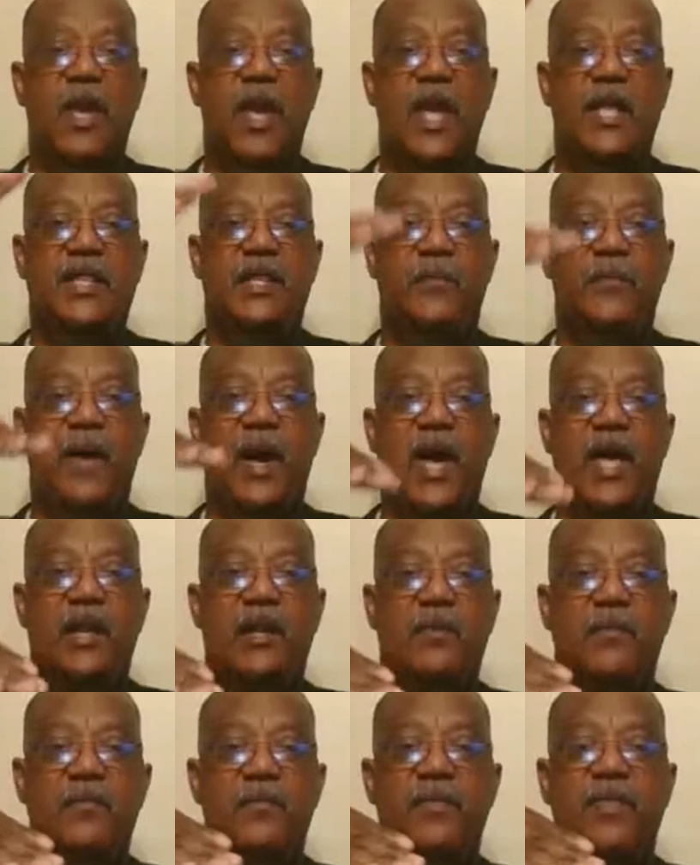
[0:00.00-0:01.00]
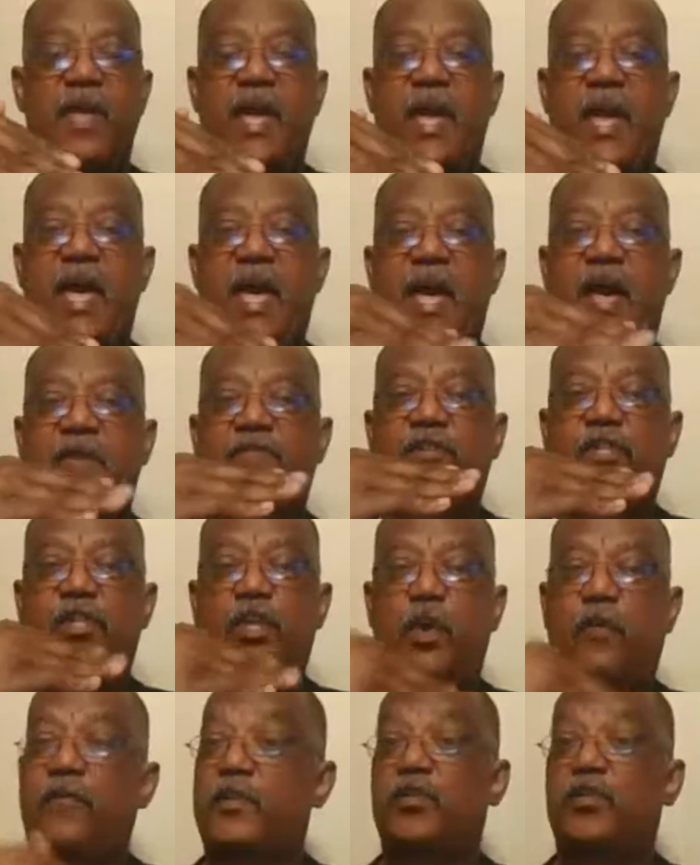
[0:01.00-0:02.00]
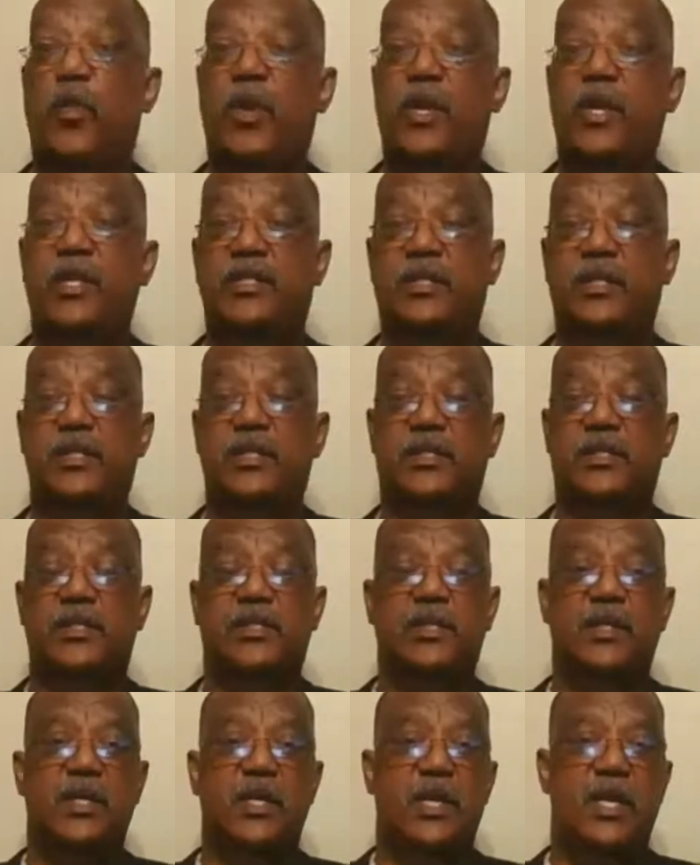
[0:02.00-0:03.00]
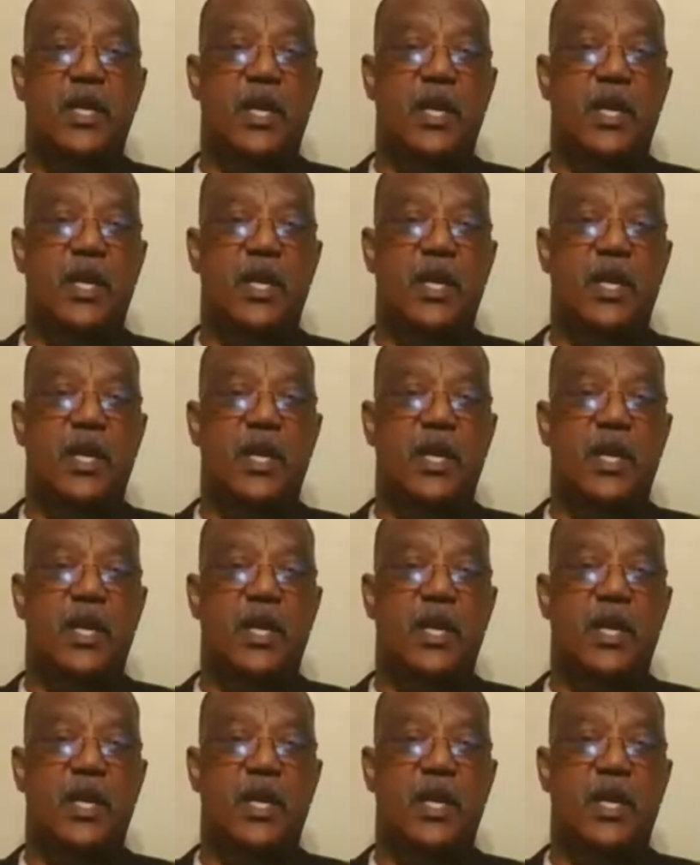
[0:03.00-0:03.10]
At the bottom, they have Jehovah's Witnesses.